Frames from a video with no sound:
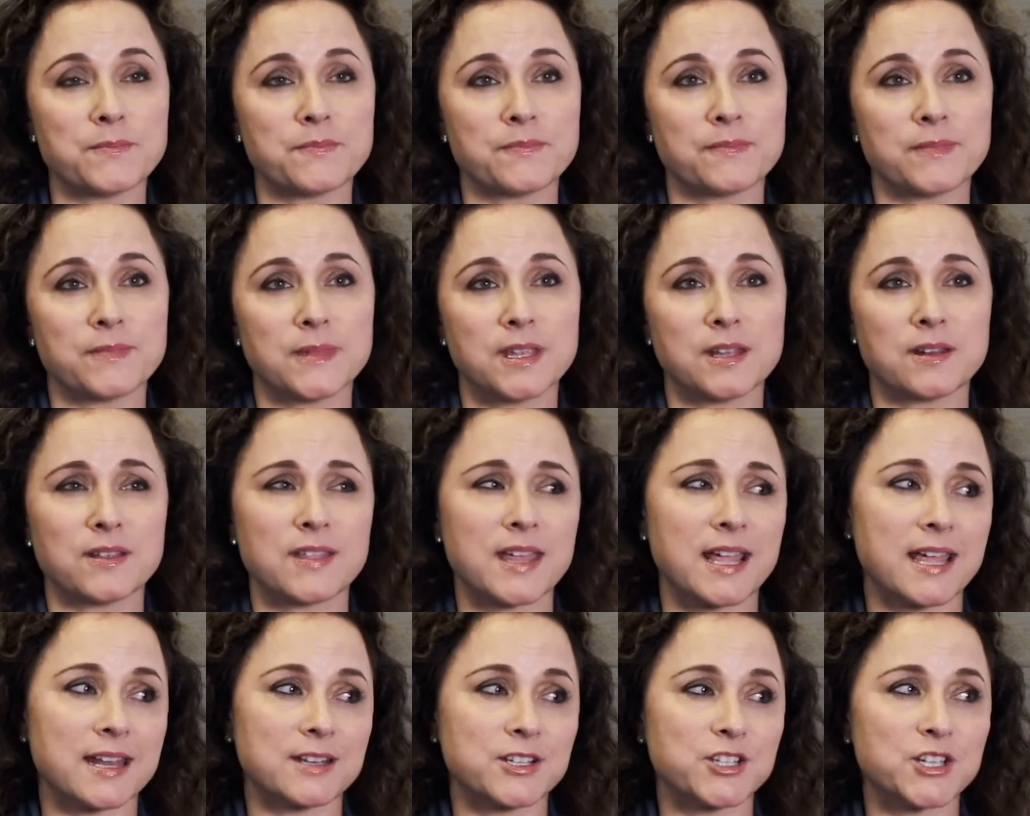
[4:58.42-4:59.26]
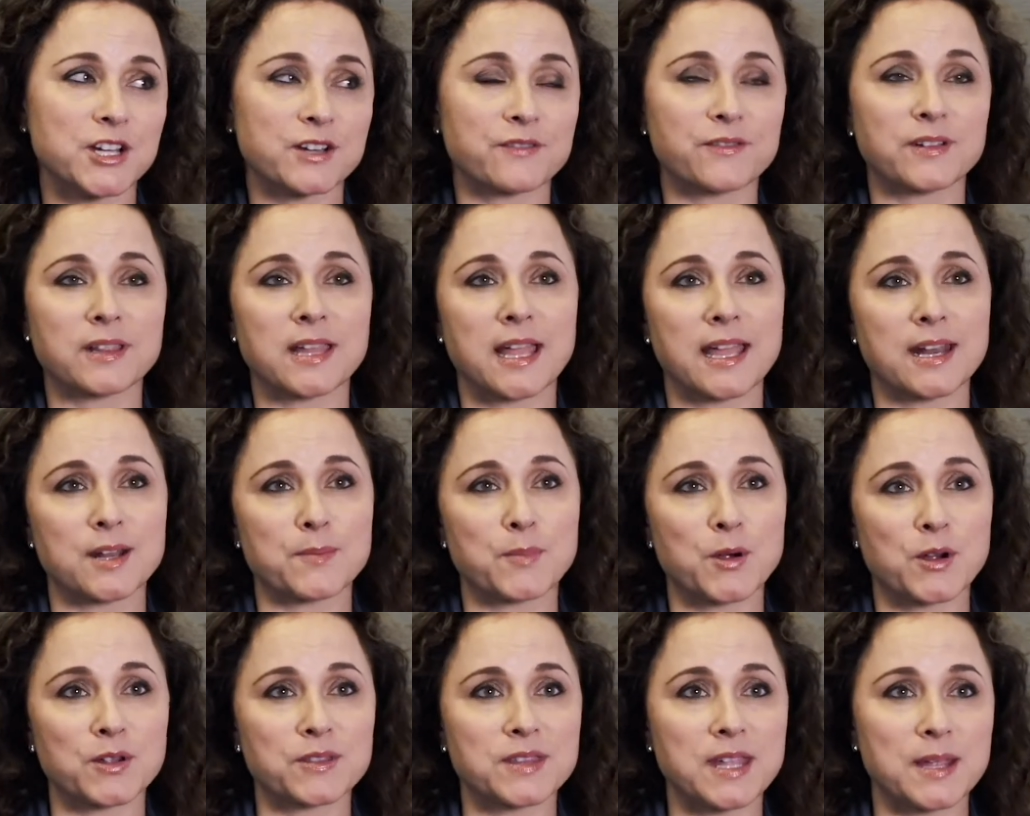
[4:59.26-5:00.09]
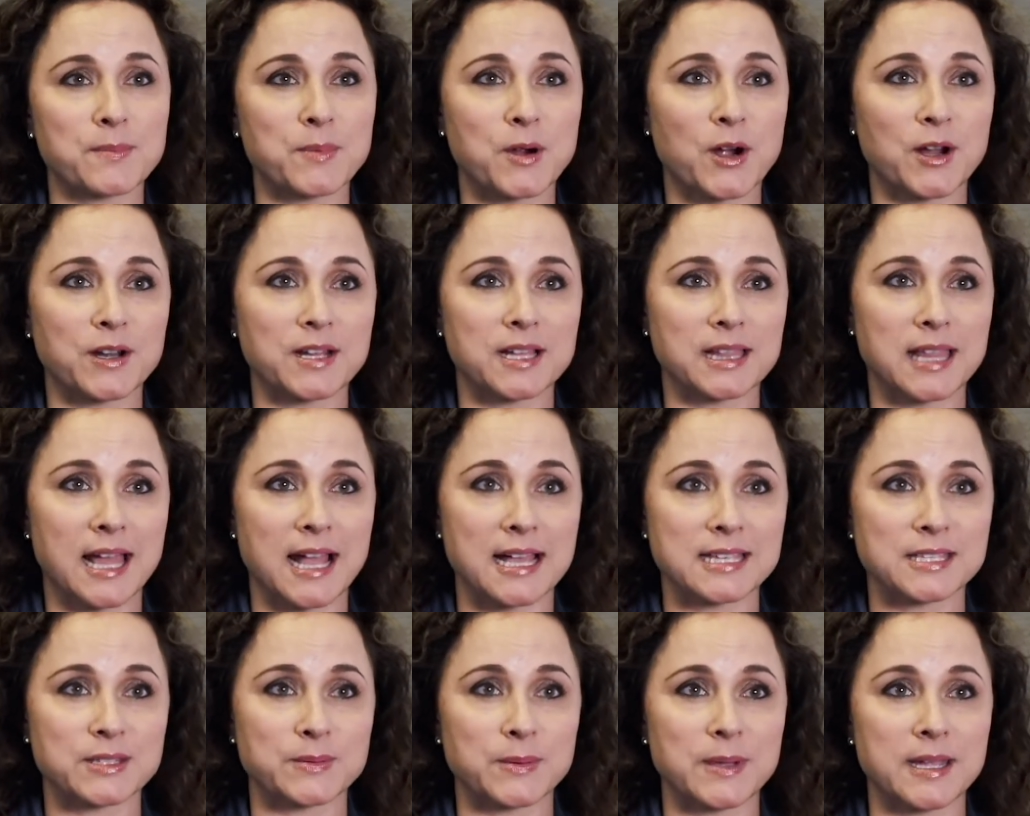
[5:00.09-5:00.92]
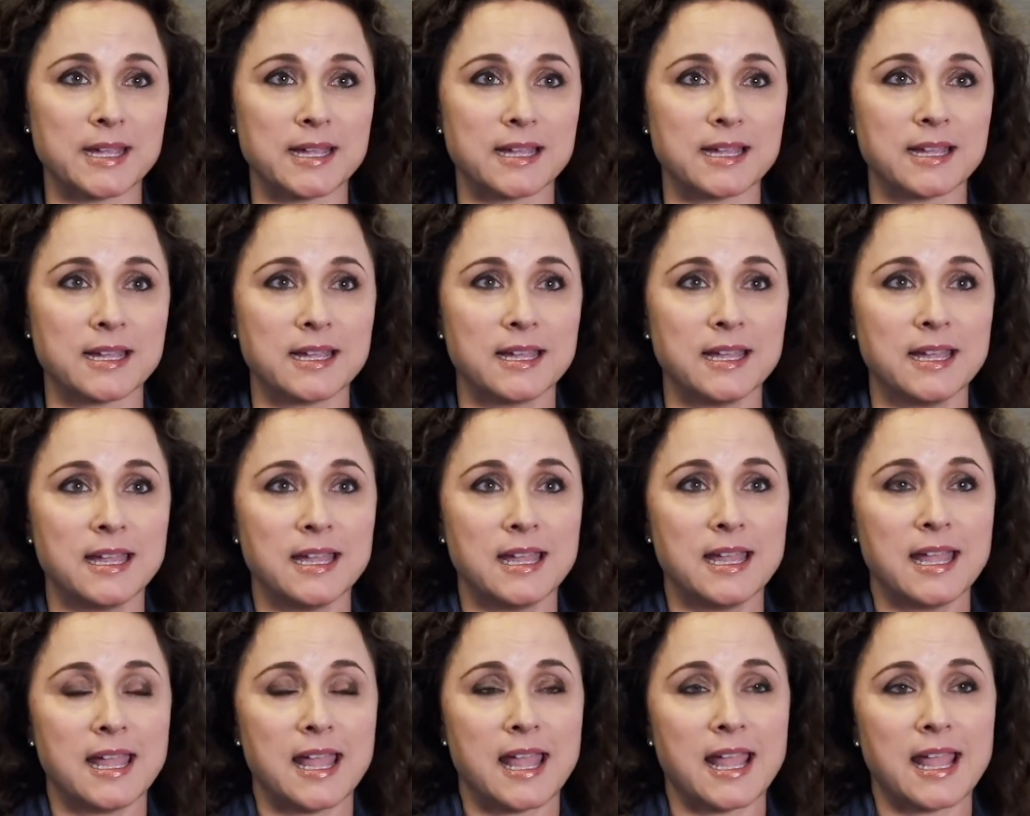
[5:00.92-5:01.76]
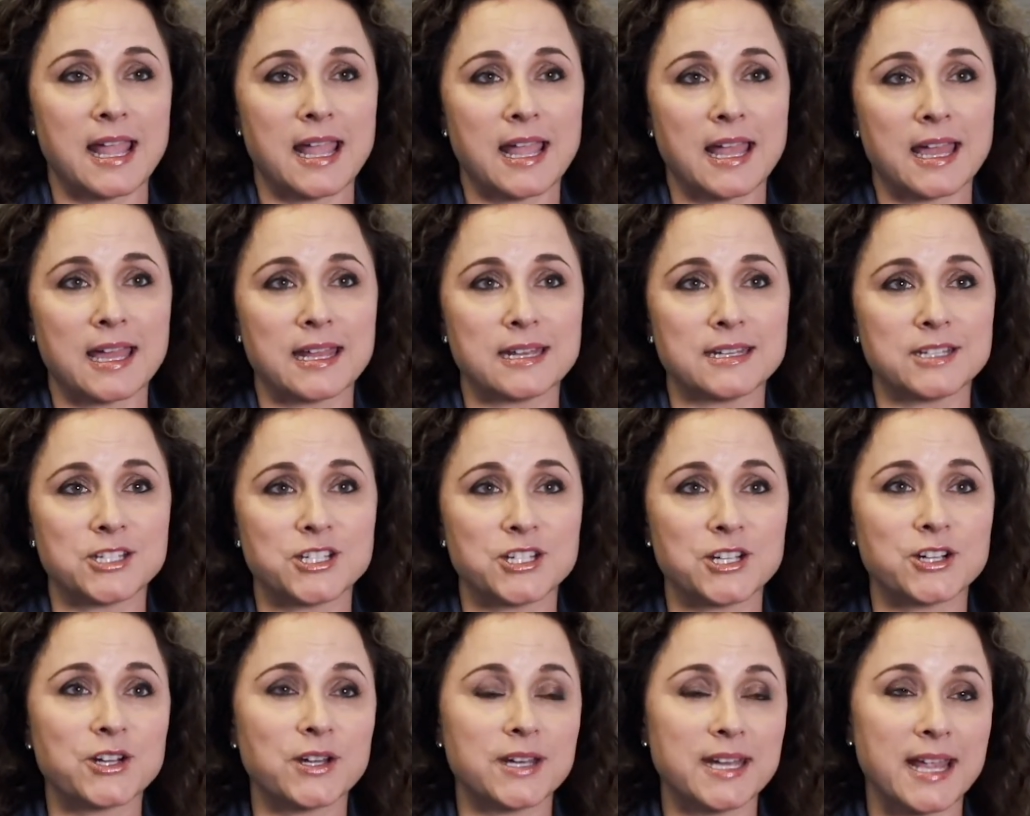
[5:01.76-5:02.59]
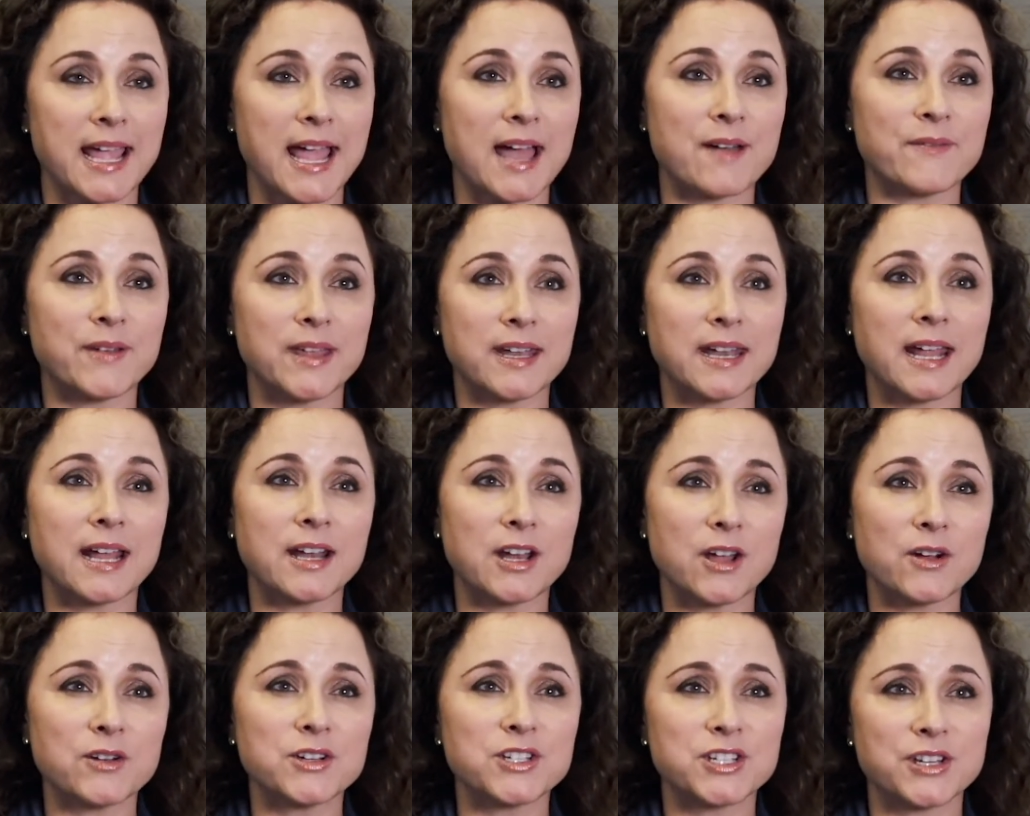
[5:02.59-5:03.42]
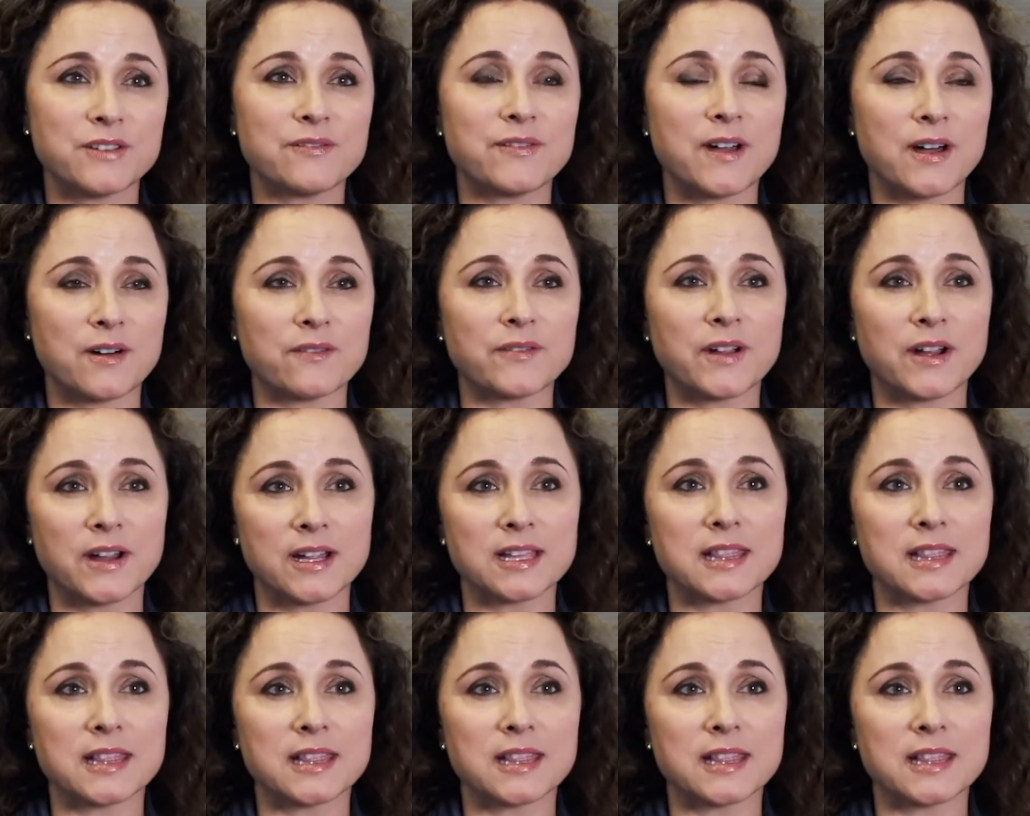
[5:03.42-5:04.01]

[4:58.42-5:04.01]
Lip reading: they had Chick-fil-A at a birthday party last week and she couldn't have it, and I know she felt very